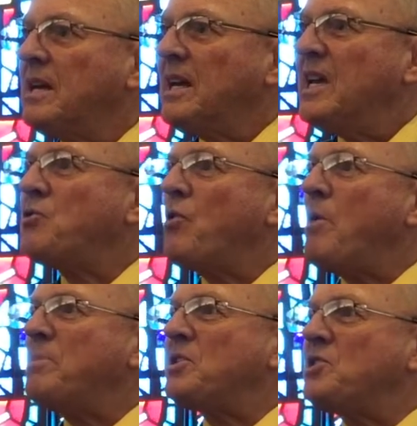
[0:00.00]
He grew
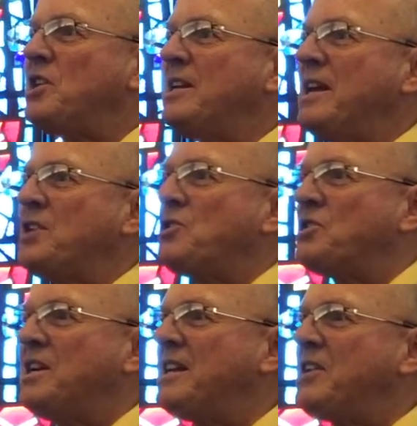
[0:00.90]
up as a teenager.
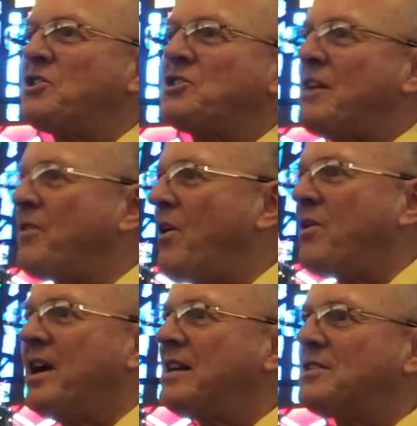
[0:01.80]
Teenagers have all
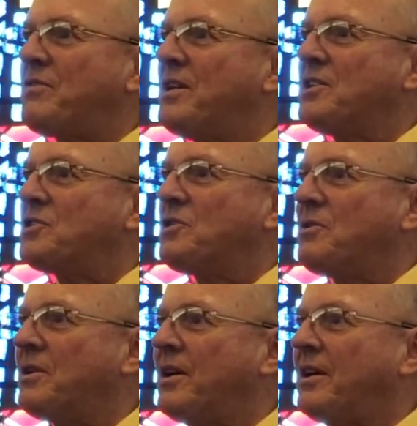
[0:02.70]
kinds of things
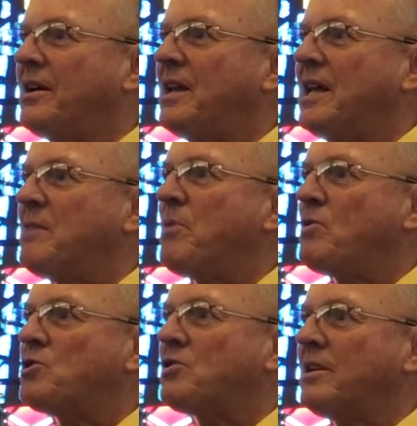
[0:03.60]
going on
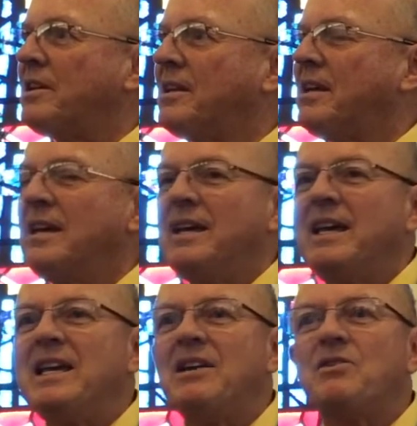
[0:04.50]
emotionally.
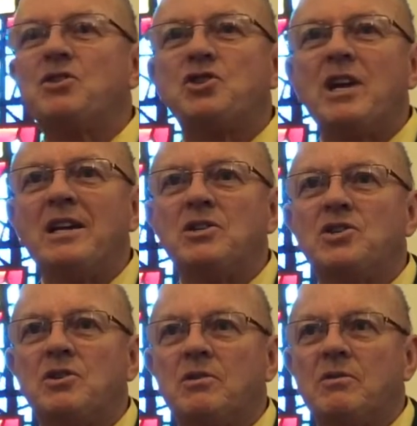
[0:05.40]
He understands
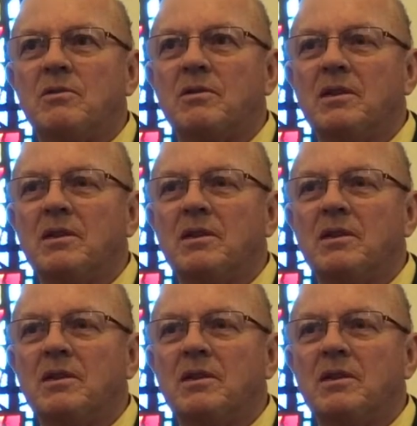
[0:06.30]
you.